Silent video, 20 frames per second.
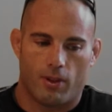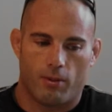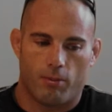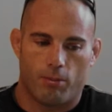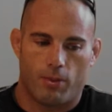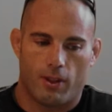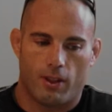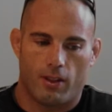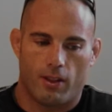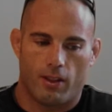
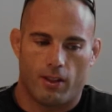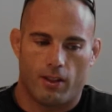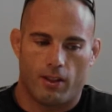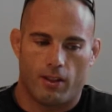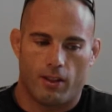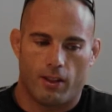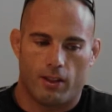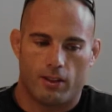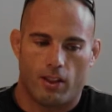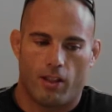But
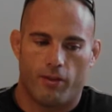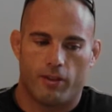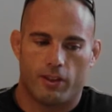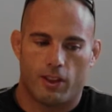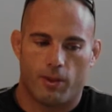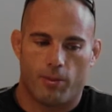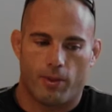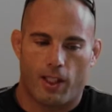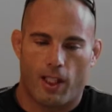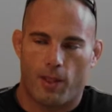it's
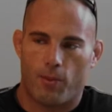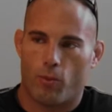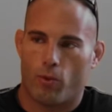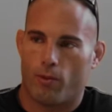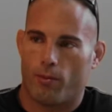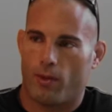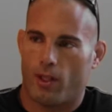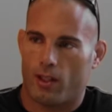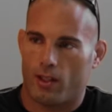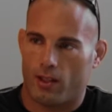obviously became
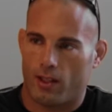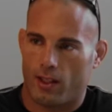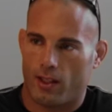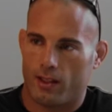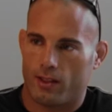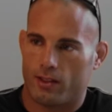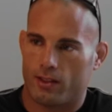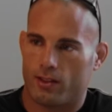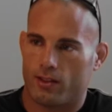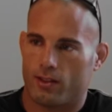more
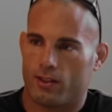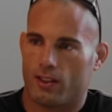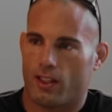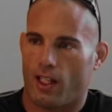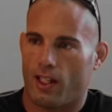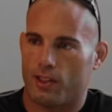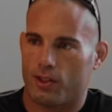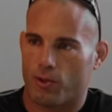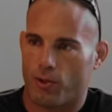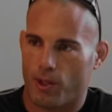modernized. There's
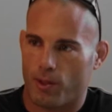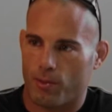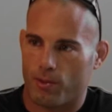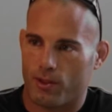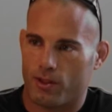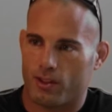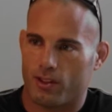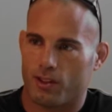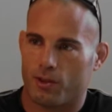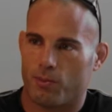
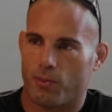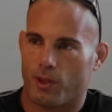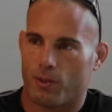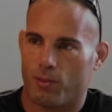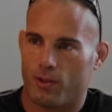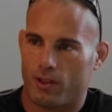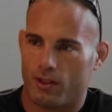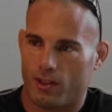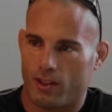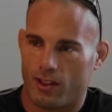skyscrapers, there's big
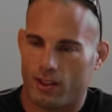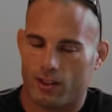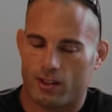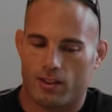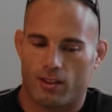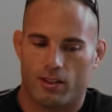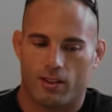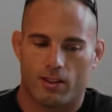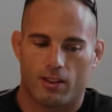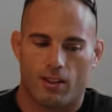buildings,
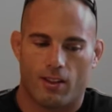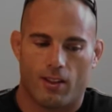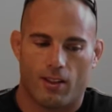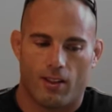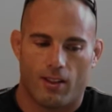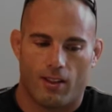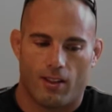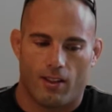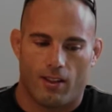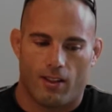there's
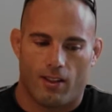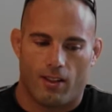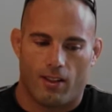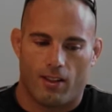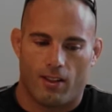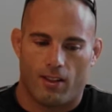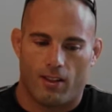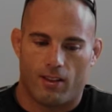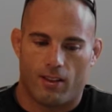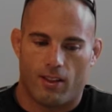
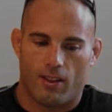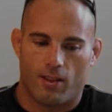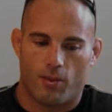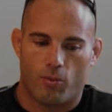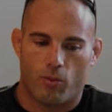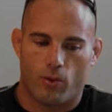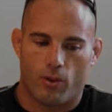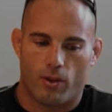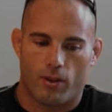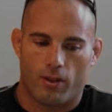a lot of
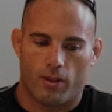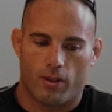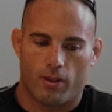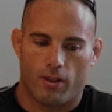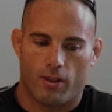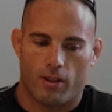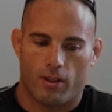more